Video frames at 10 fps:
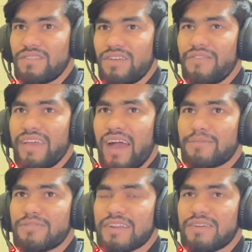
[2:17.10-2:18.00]
we
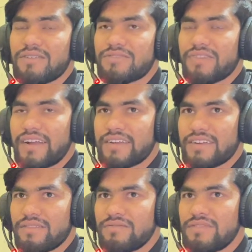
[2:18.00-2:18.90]
have to click on try it
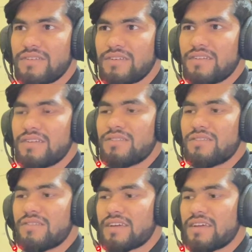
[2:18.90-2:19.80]
now.
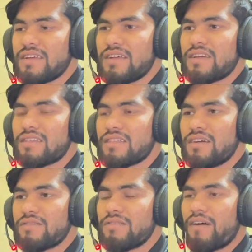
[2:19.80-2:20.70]
Okay.
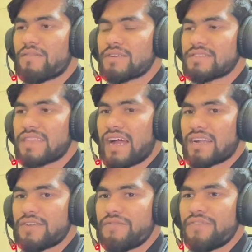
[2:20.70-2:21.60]
Now after
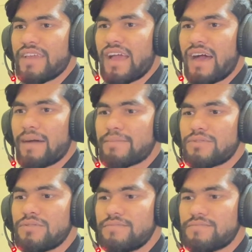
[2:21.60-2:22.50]
that, we have
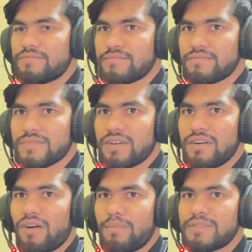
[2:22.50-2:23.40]
to
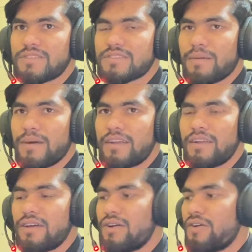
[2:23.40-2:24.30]
copy this command.
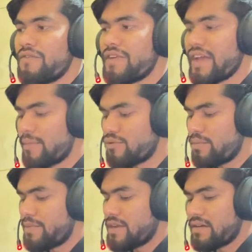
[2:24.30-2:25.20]
We have to
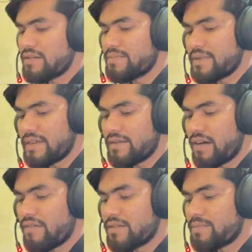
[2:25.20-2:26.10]
open our
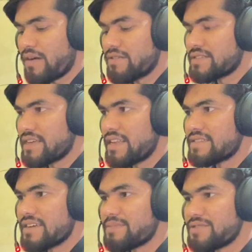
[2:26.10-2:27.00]
PowerShell as
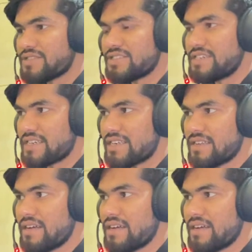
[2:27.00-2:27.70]
an administrator,